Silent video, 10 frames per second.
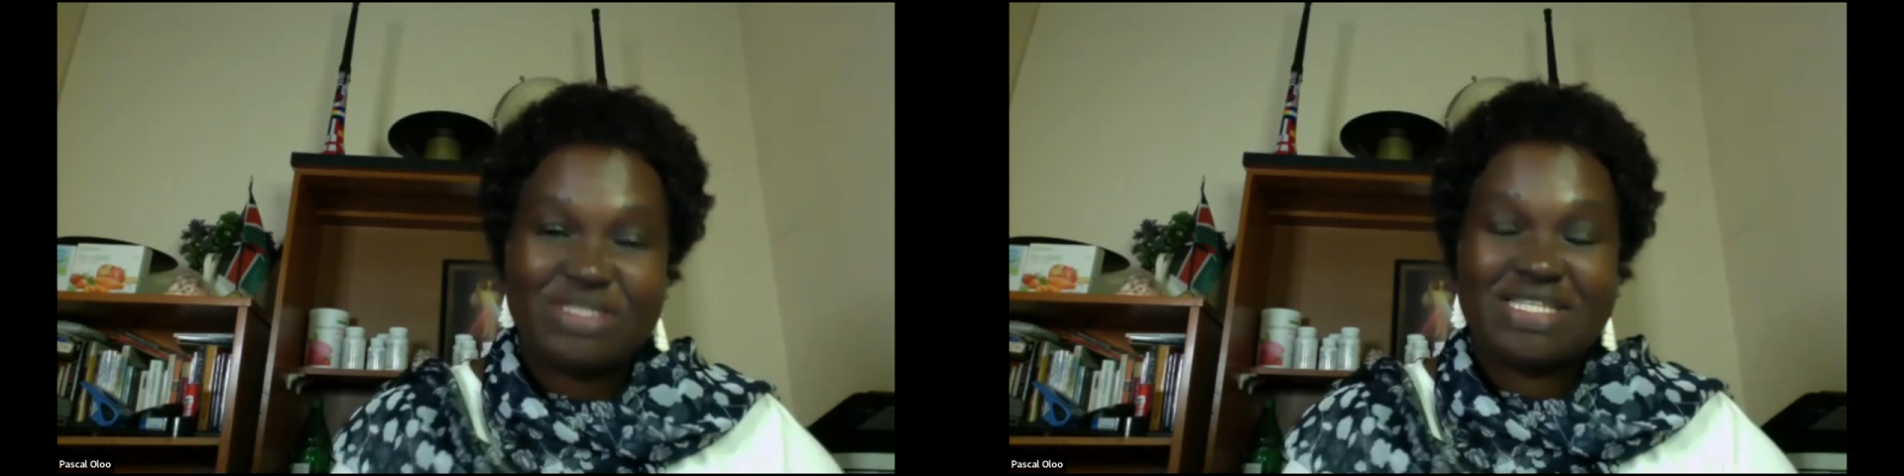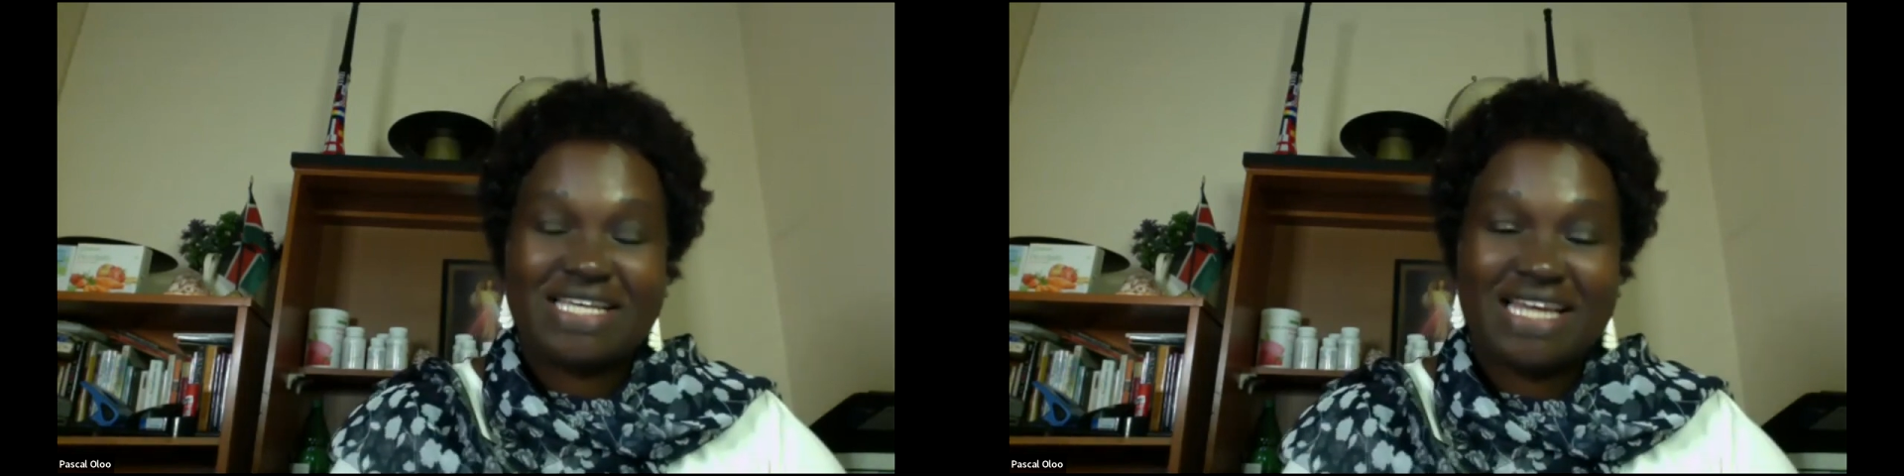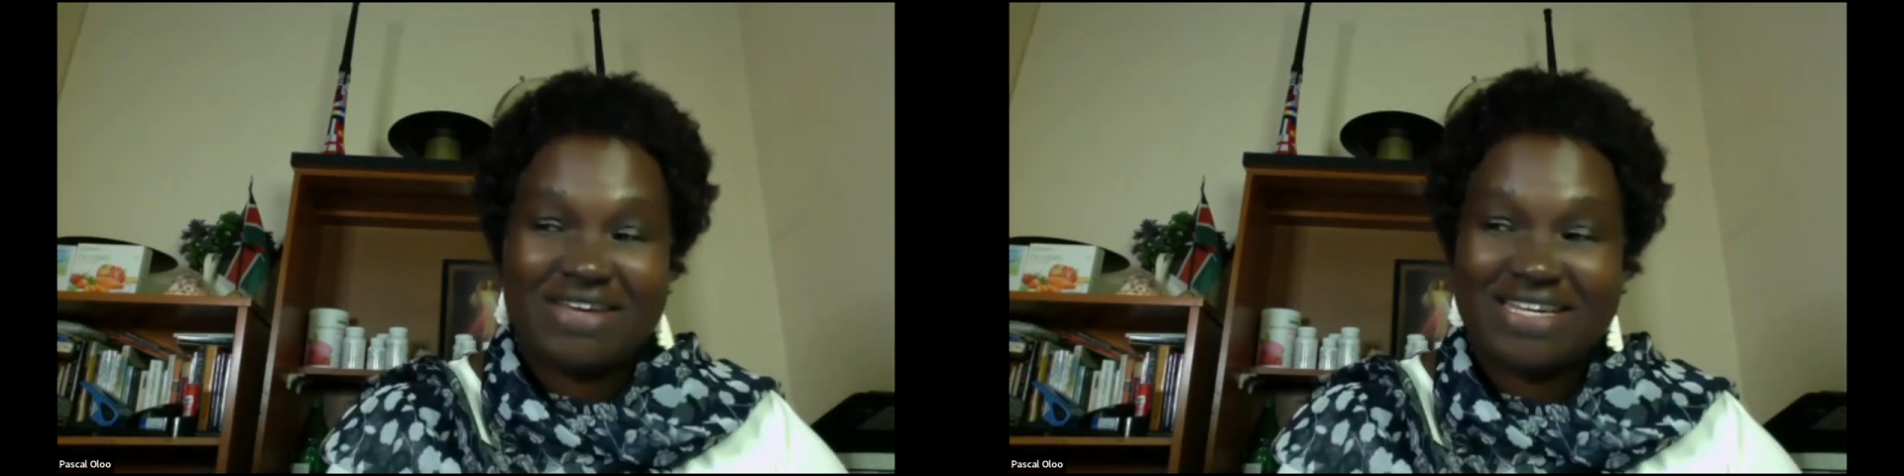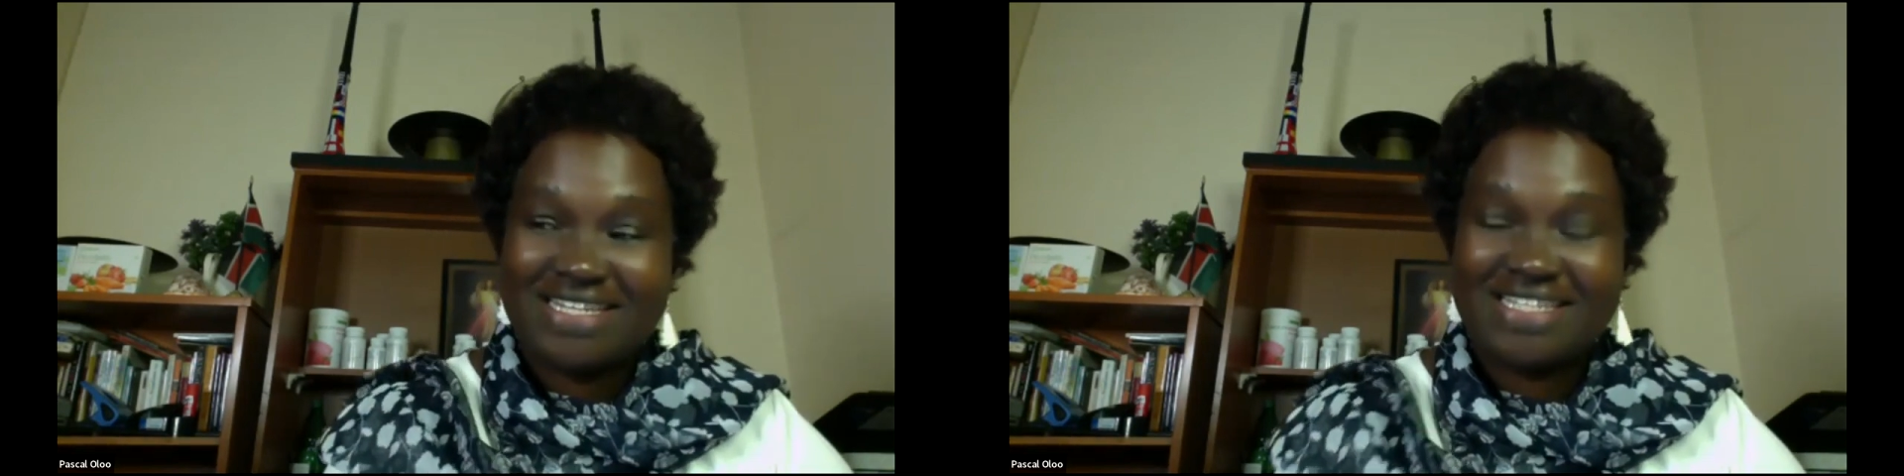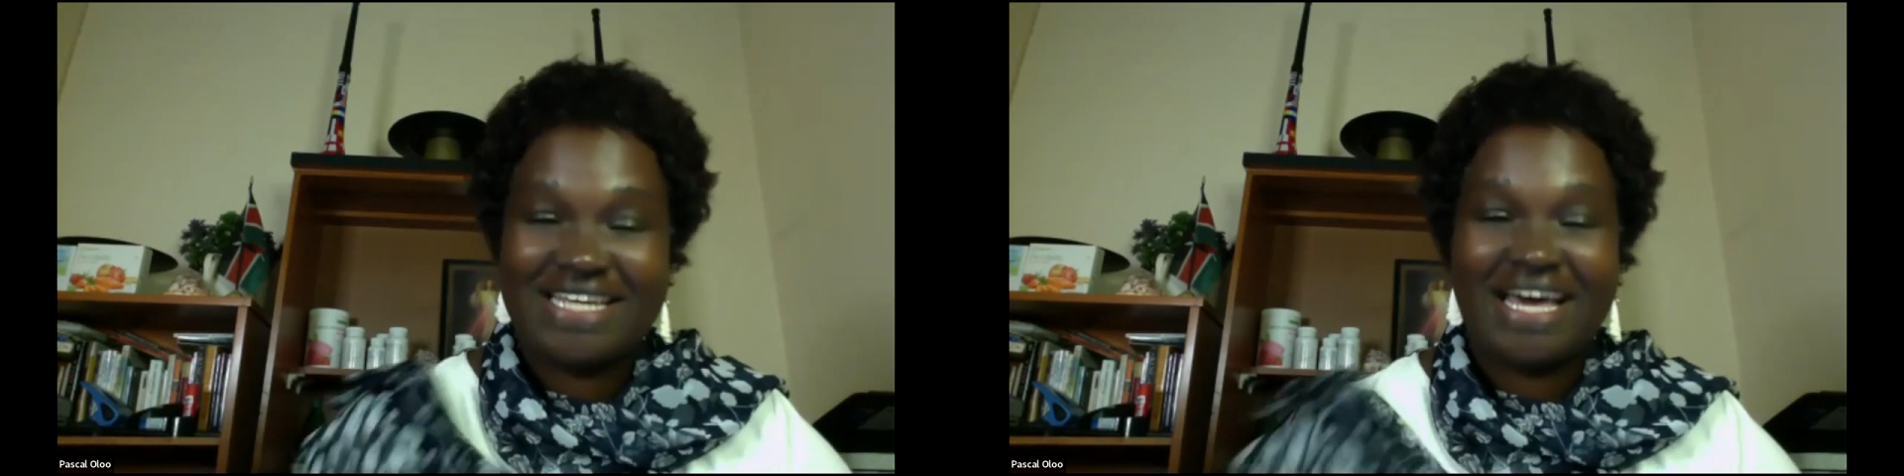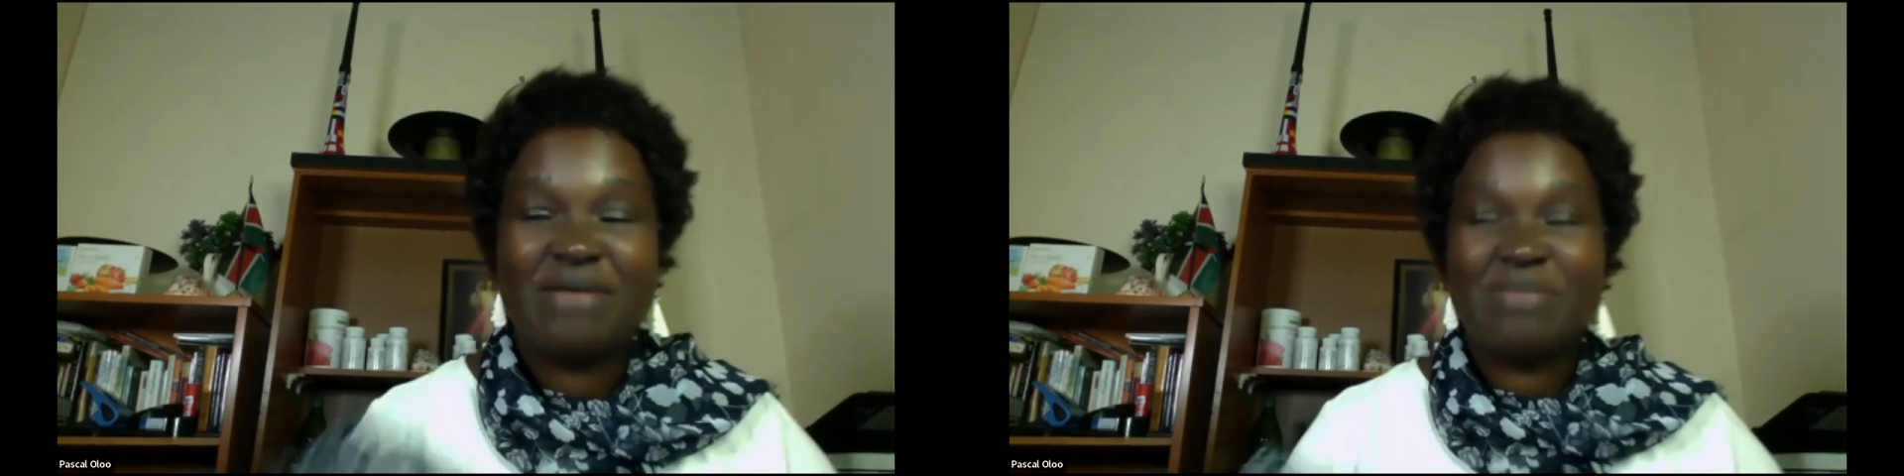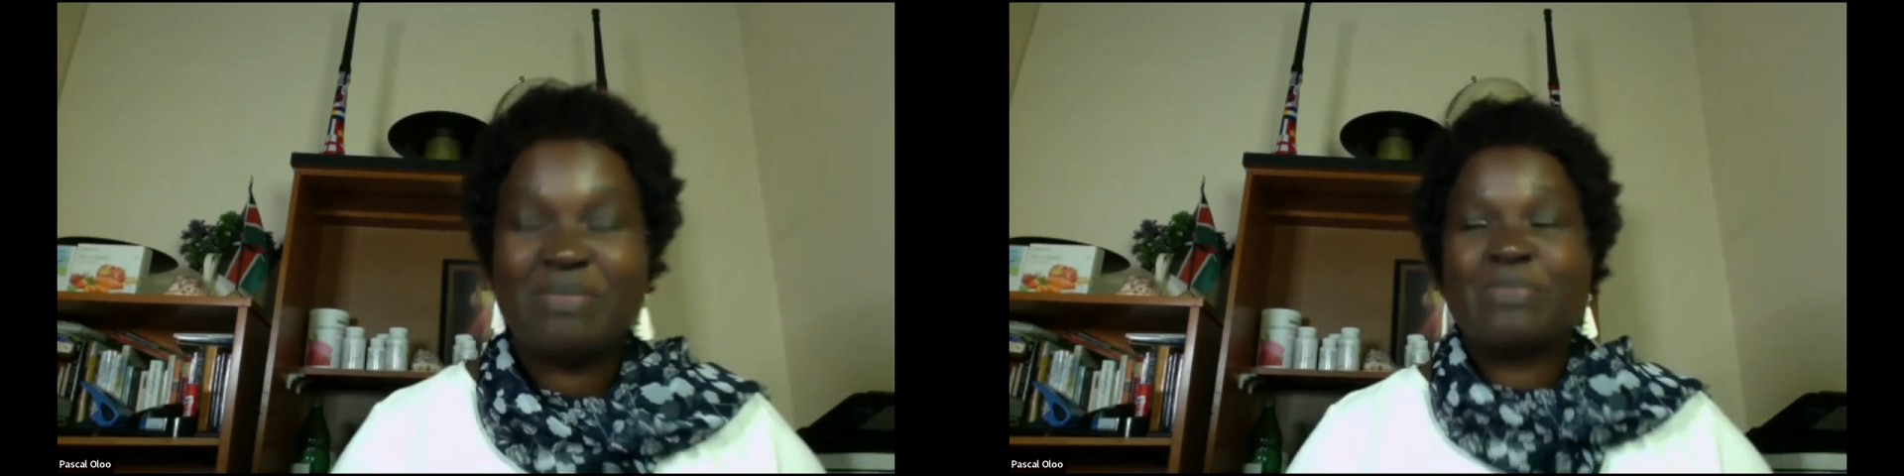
still have a little time